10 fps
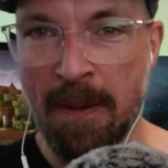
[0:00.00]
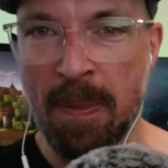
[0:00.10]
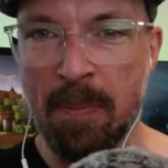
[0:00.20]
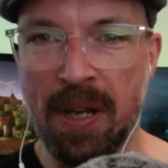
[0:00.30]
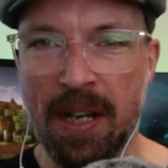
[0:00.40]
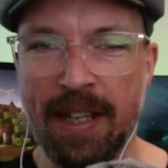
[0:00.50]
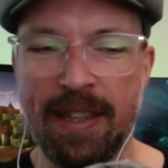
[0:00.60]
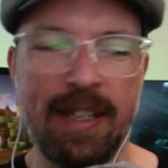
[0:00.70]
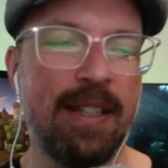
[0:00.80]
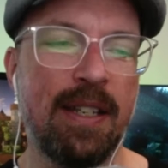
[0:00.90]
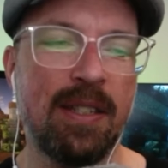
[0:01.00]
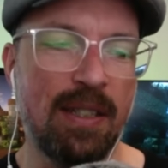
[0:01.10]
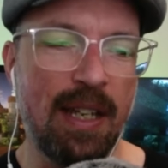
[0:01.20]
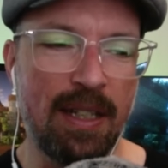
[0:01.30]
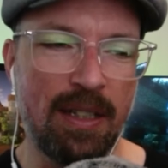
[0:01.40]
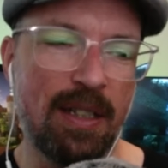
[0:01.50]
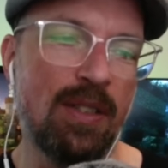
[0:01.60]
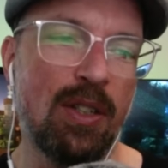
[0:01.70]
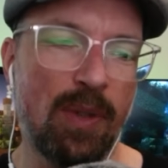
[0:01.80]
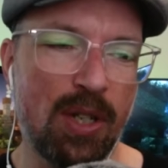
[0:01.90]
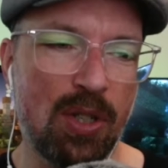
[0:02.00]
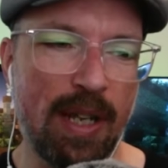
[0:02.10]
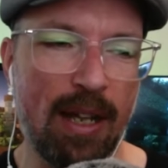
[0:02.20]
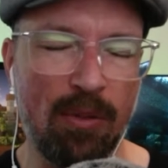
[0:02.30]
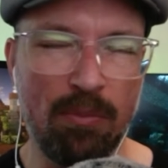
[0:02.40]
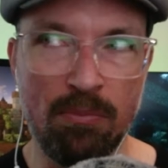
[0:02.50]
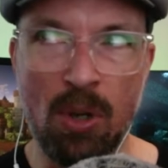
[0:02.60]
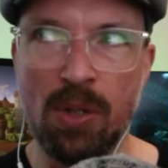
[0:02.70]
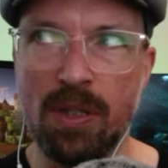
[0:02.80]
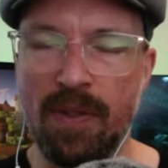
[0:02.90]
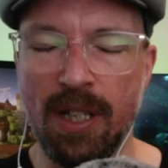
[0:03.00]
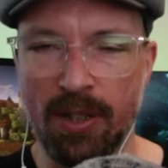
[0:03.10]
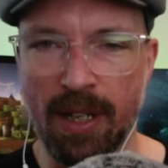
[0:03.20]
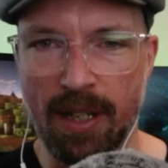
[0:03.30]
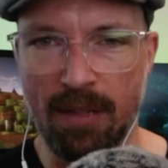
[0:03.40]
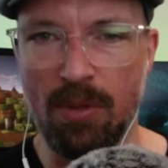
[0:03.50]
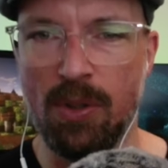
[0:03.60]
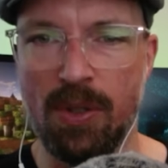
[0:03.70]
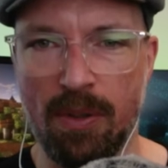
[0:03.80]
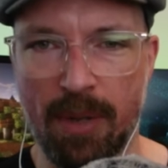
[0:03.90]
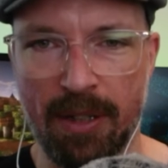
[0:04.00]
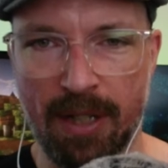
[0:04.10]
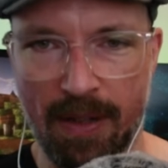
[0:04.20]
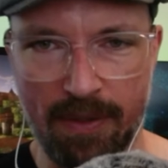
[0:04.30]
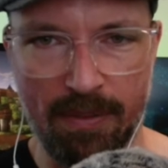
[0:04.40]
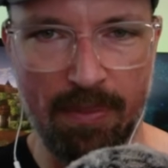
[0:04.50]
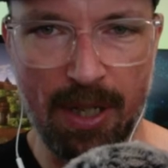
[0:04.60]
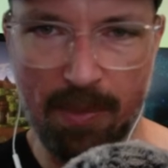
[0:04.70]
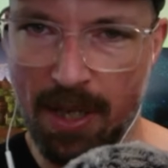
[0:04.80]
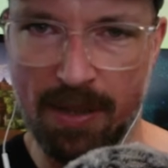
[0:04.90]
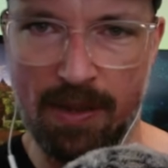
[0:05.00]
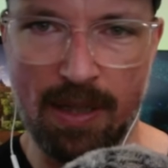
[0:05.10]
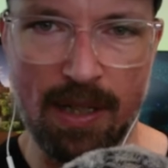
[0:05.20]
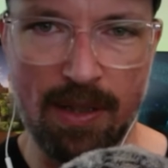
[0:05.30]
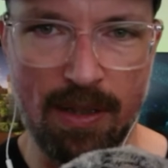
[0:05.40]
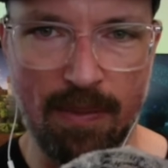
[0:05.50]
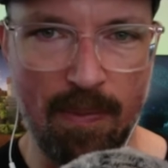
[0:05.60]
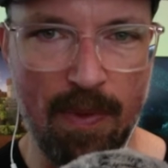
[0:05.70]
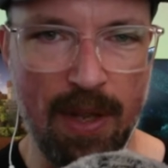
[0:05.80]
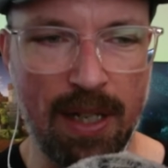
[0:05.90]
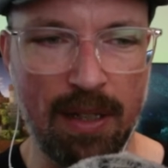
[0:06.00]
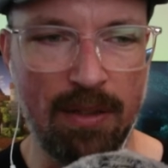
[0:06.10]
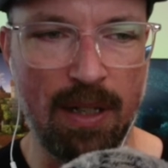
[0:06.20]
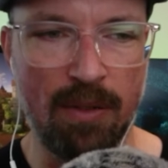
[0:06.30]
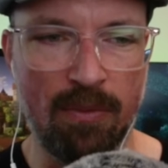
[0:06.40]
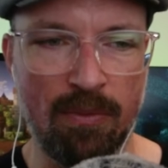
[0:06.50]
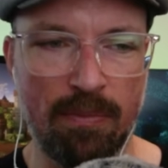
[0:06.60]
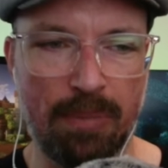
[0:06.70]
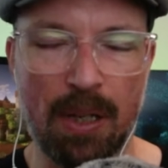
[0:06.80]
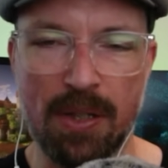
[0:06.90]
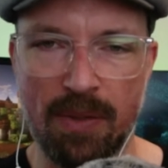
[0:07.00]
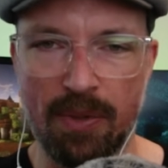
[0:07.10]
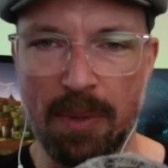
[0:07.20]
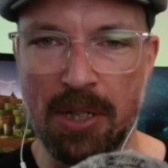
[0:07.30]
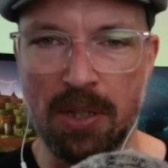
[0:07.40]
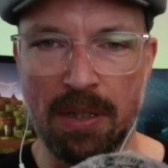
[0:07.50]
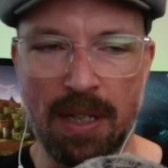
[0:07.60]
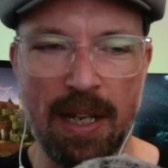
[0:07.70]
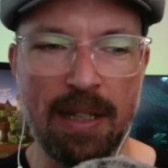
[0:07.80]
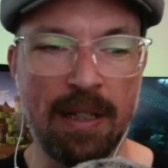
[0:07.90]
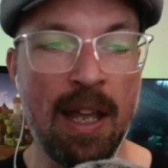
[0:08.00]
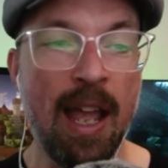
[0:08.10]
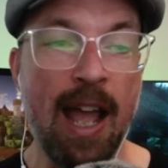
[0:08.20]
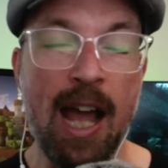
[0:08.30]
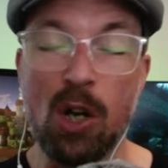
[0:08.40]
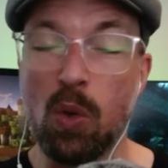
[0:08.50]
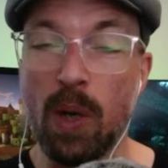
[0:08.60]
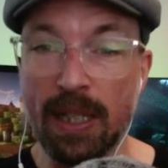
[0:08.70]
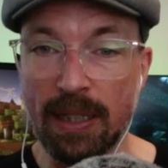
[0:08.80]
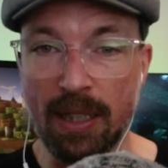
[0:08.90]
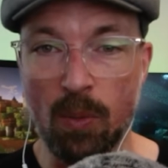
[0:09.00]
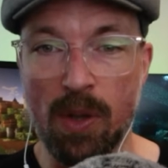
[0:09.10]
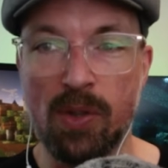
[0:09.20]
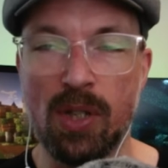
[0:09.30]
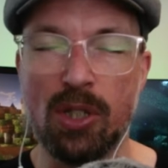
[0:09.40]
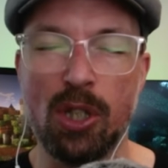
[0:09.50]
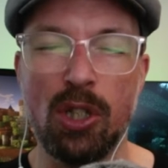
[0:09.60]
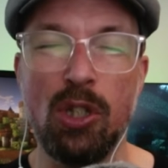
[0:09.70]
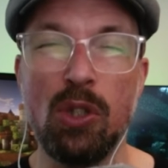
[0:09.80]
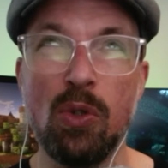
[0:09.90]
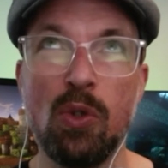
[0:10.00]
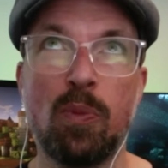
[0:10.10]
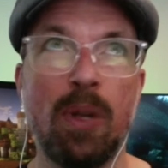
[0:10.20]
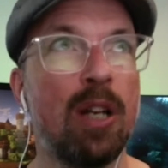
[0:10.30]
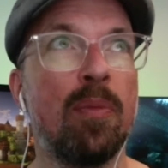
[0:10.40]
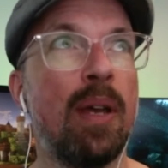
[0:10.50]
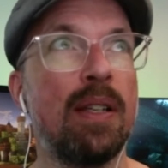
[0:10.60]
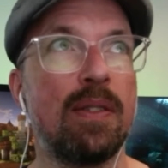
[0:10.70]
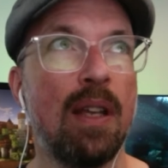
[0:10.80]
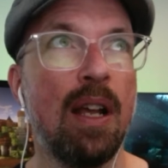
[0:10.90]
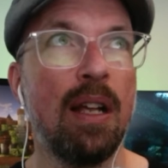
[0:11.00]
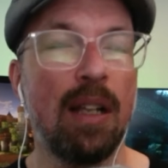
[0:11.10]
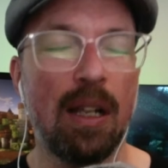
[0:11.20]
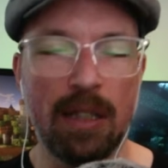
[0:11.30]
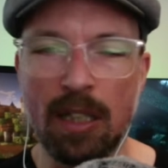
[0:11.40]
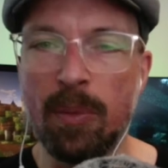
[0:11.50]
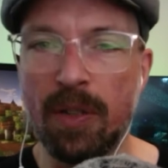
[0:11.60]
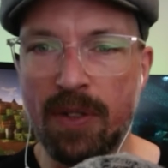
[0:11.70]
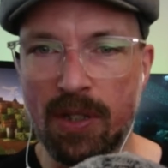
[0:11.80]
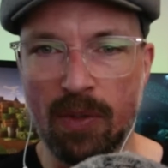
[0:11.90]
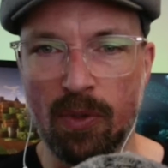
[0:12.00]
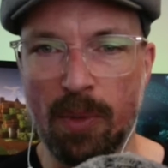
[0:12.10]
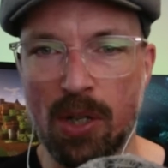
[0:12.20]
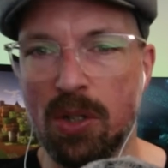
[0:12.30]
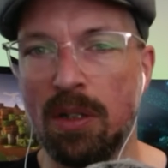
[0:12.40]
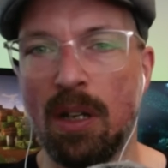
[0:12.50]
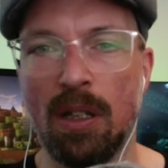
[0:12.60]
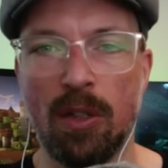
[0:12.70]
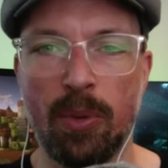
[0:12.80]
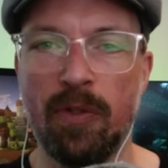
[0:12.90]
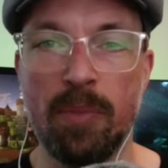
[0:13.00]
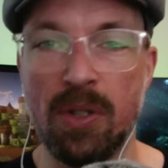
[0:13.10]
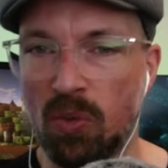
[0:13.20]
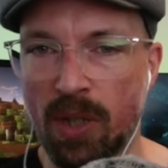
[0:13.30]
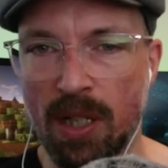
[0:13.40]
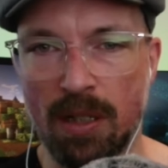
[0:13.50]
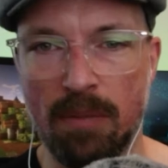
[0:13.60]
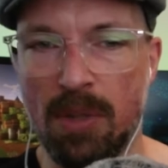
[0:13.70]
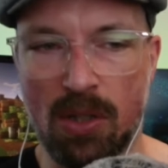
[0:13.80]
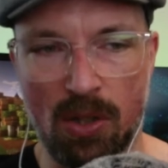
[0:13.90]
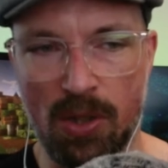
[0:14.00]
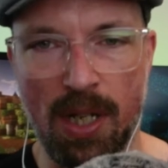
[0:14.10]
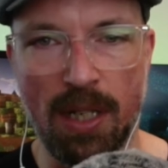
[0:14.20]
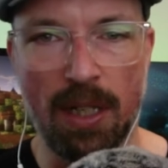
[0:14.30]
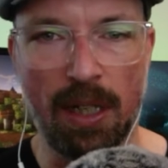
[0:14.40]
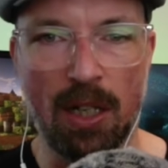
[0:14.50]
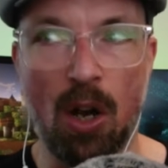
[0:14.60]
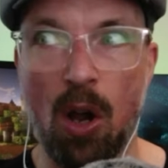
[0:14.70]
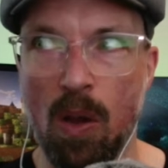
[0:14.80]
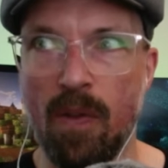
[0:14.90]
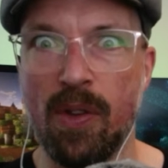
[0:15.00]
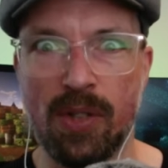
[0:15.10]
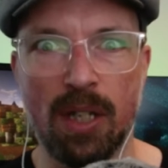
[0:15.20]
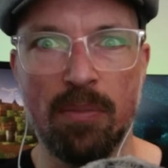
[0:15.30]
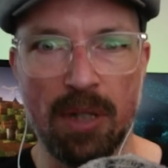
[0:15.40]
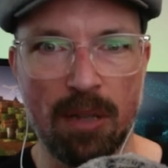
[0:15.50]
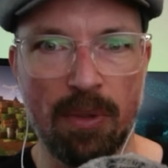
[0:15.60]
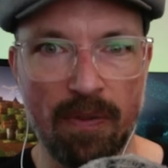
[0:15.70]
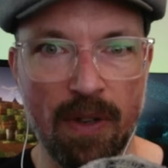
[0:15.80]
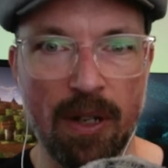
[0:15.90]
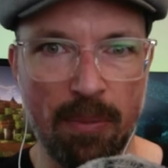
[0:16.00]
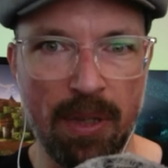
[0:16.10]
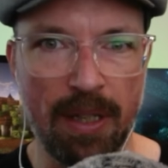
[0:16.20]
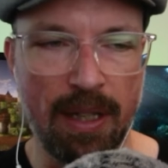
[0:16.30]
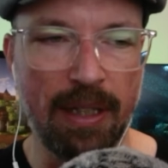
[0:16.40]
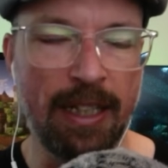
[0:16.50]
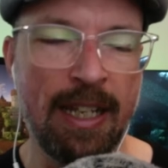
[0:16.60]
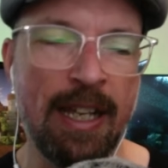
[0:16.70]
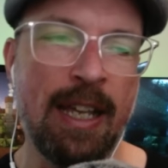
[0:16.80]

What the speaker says: But I think it doesn't take into consideration how most of the internet and most of the Minecraft player base tends to think and parse information, and how quickly, with such a huge player base, a little bit of disinformation, a little bit of misunderstanding can all of a sudden become a very big thing.